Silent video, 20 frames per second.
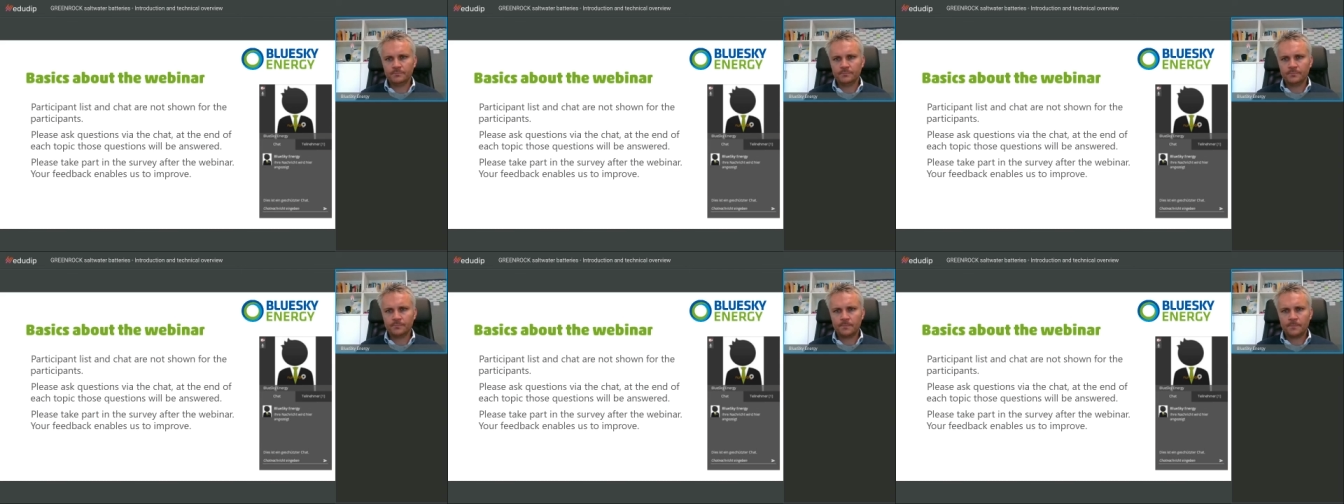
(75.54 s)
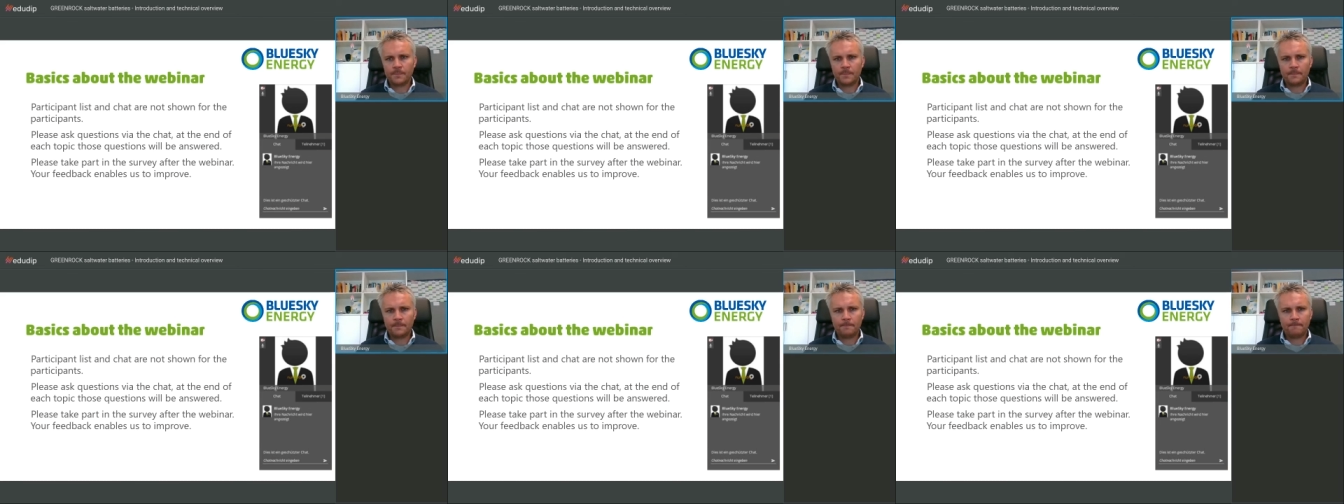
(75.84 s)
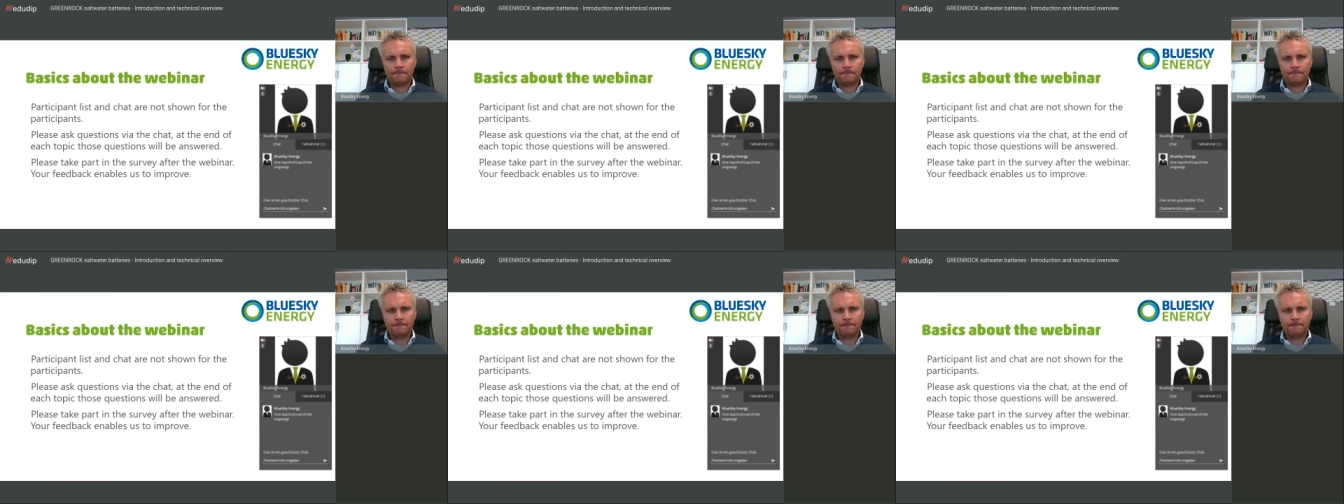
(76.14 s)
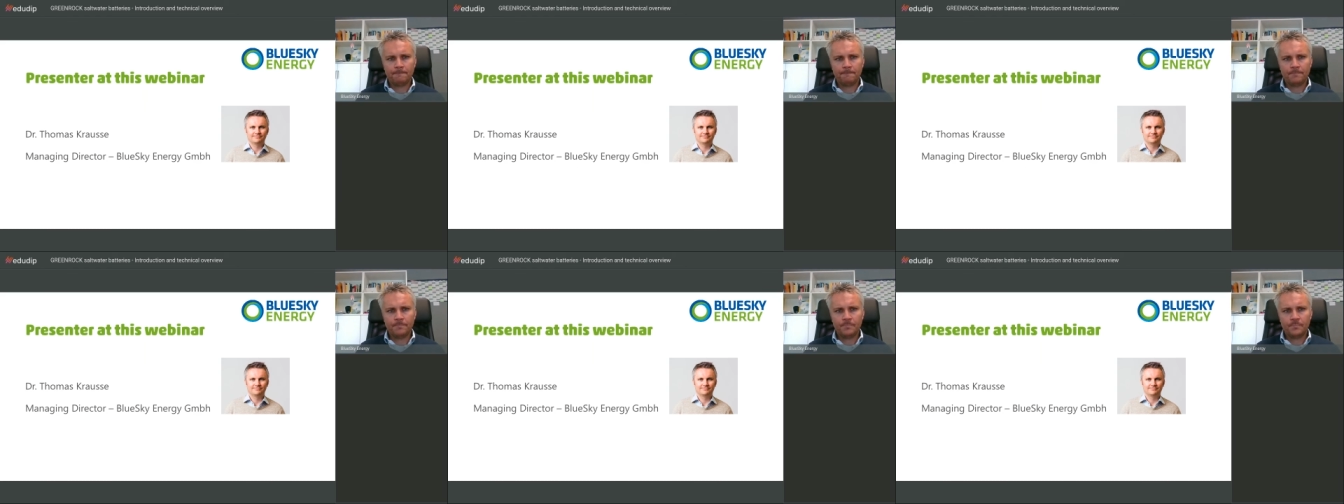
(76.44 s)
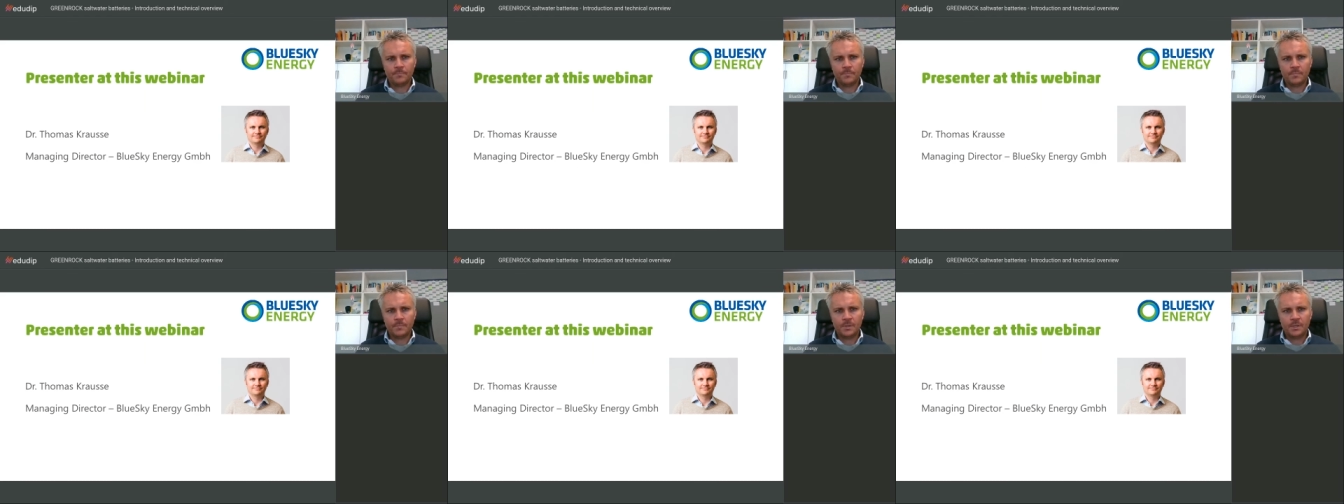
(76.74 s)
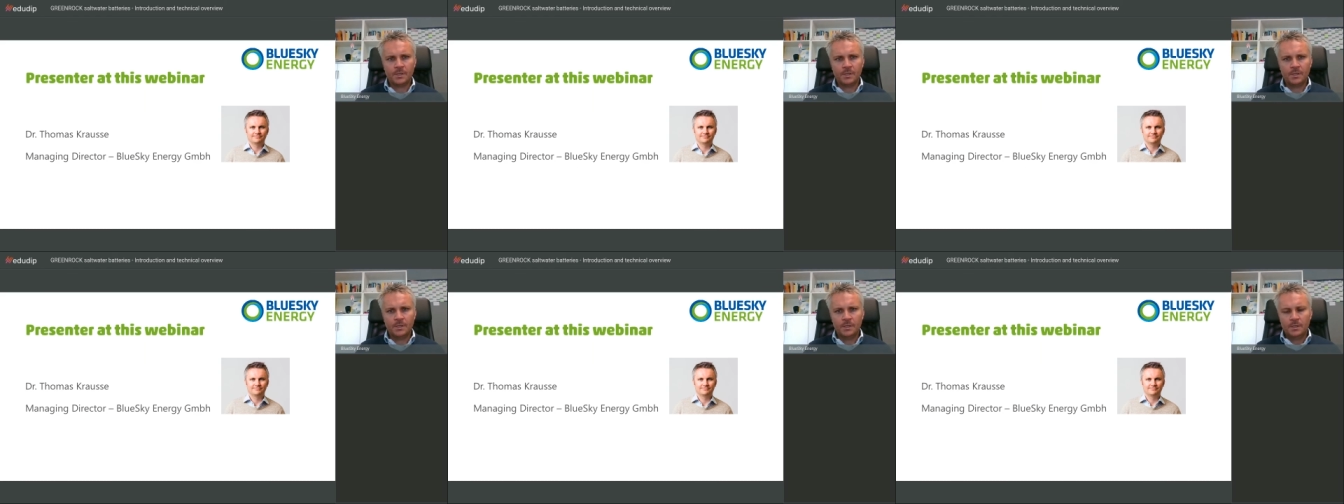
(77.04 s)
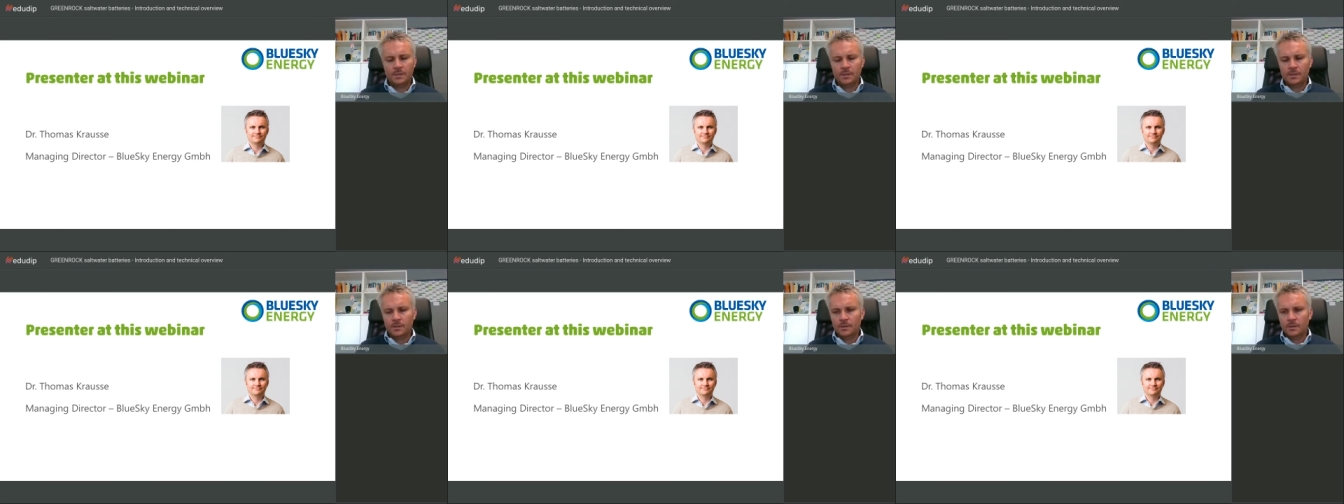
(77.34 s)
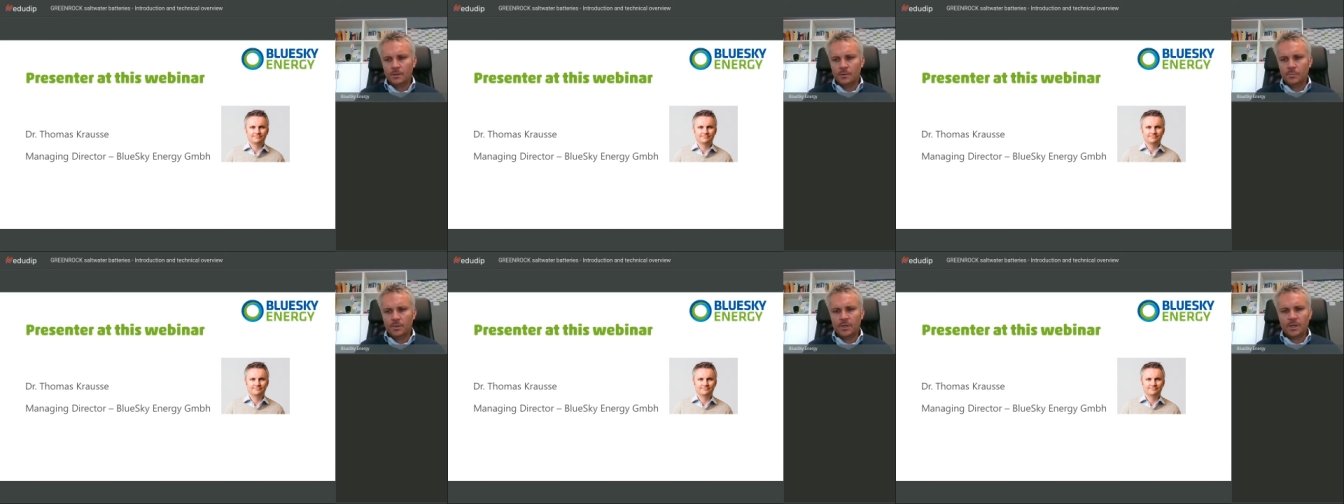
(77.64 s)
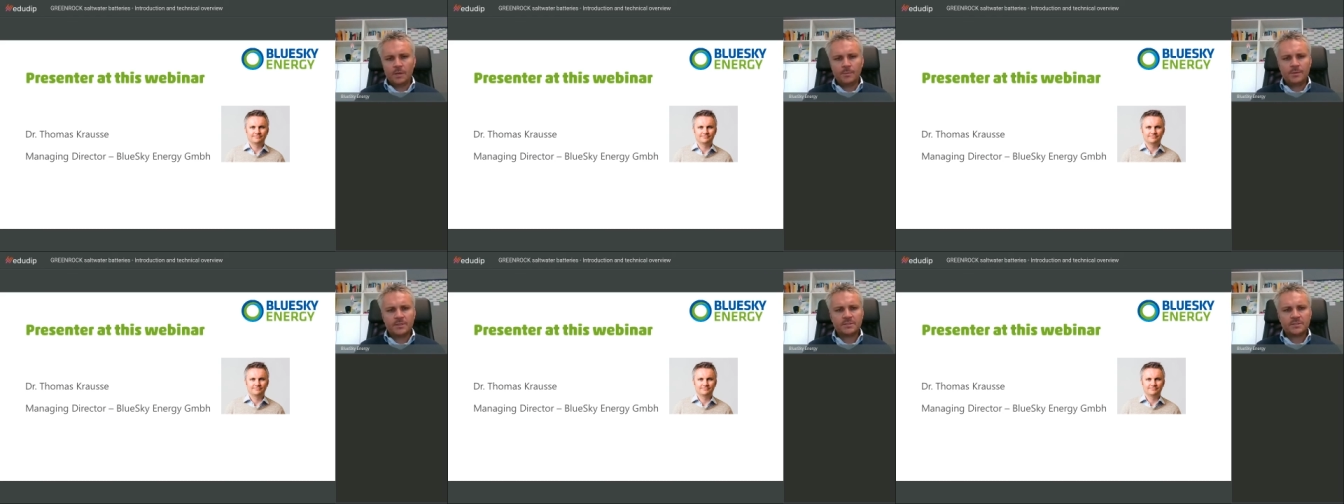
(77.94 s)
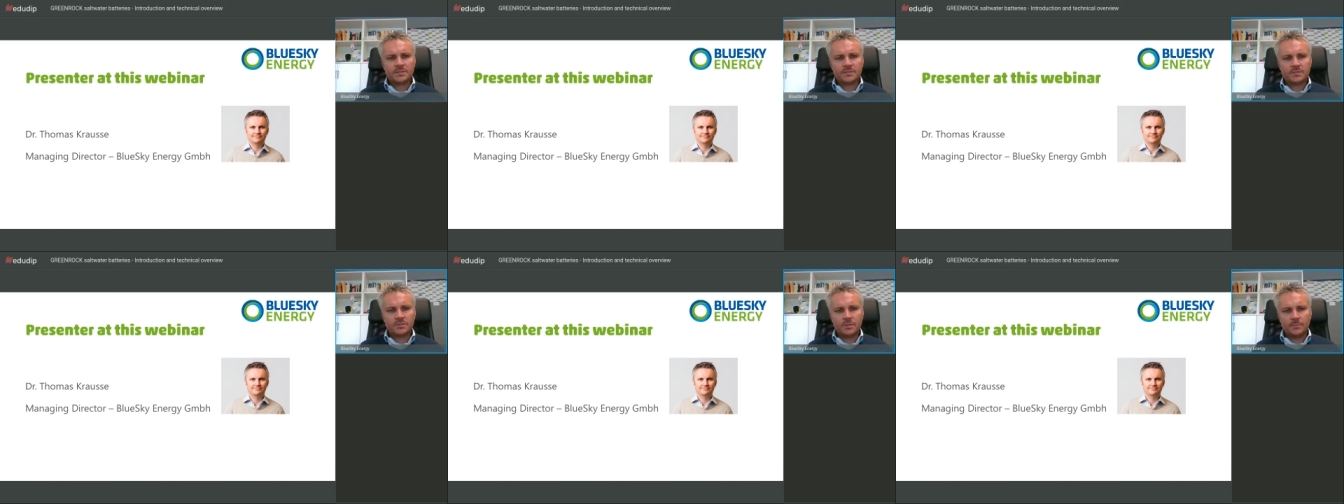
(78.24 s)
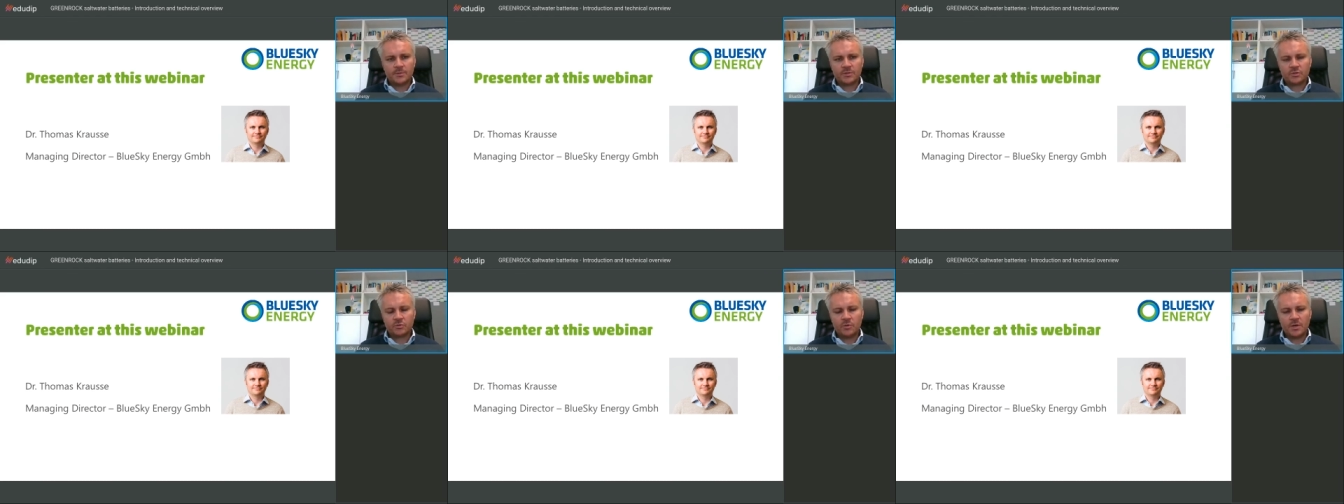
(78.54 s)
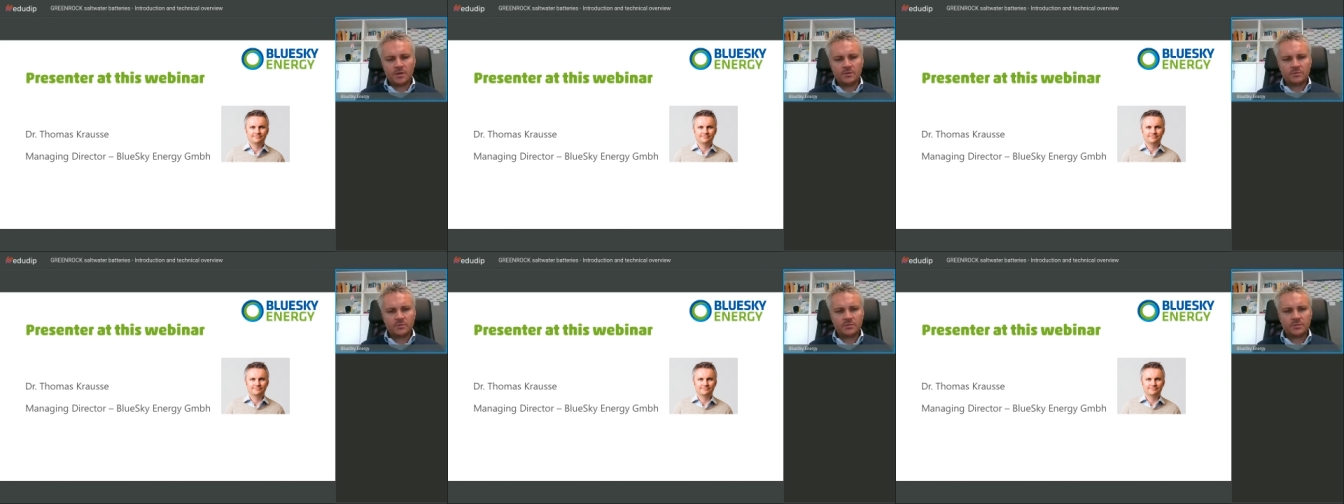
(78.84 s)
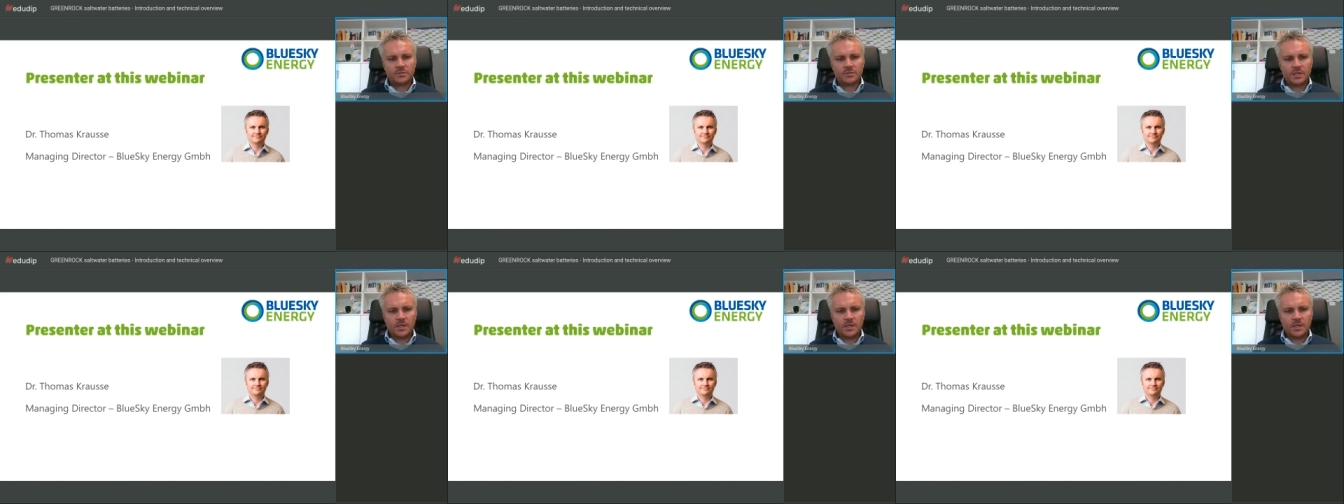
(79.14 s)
My name is Thomas Kraus. I'm Managing Director of BlueSky Energy.